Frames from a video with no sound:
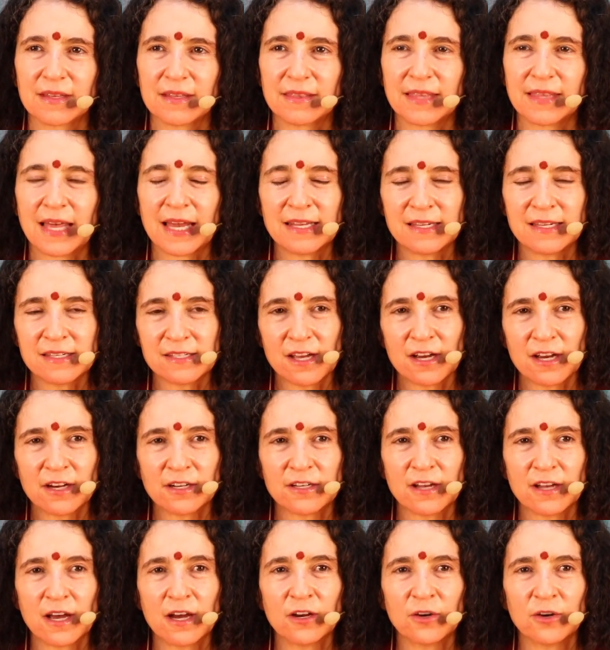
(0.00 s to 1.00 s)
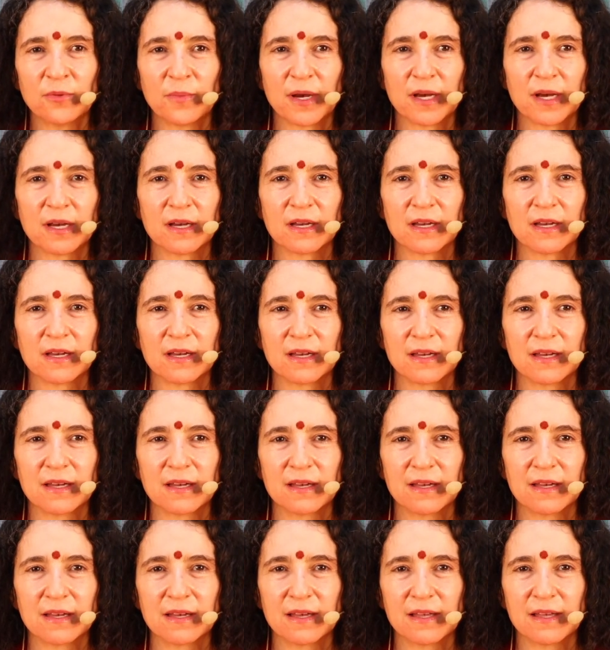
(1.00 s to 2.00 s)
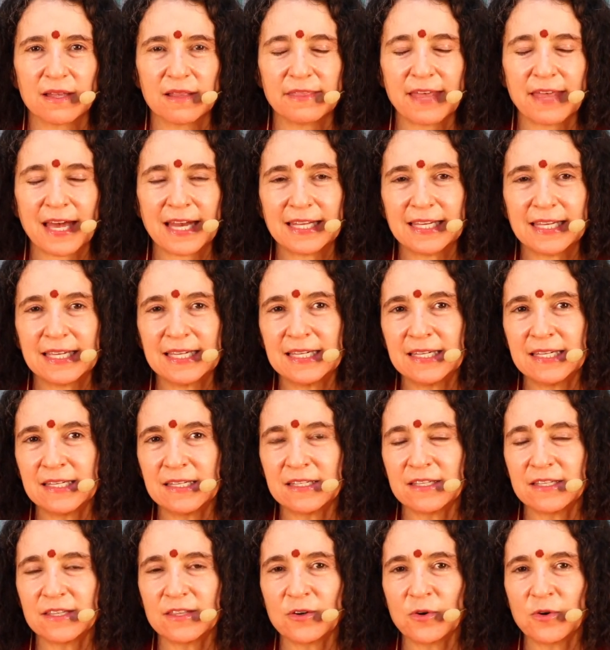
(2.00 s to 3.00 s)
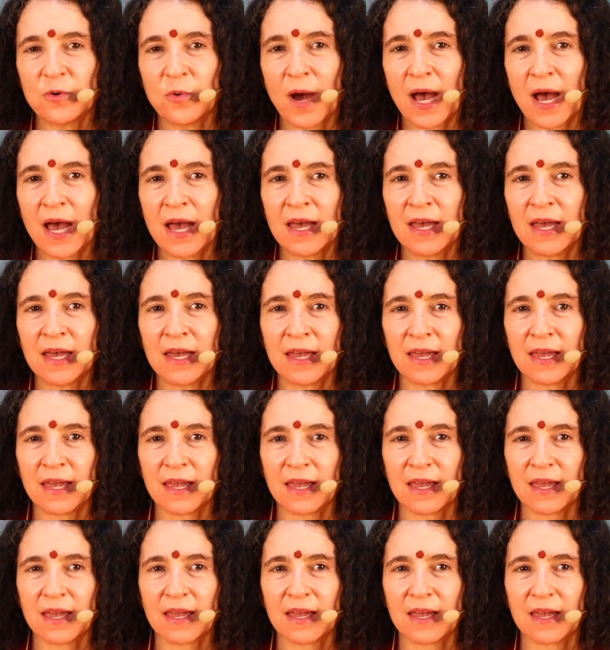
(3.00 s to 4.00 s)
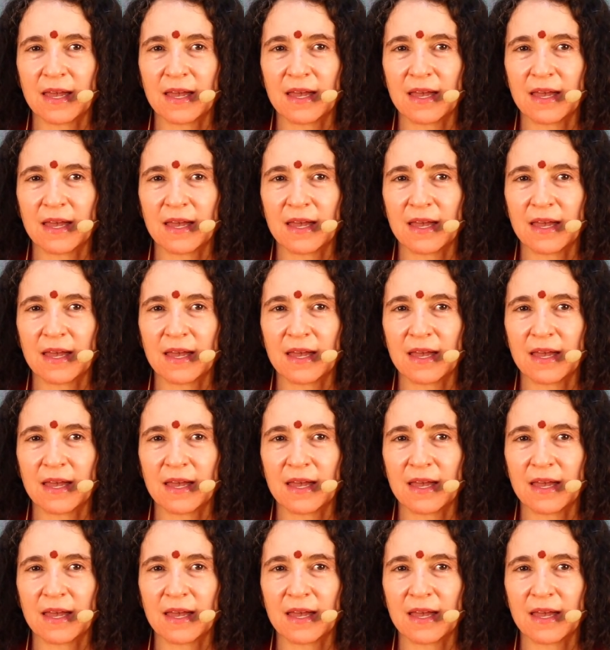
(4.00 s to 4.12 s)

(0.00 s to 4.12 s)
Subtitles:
our dharma. That is the way.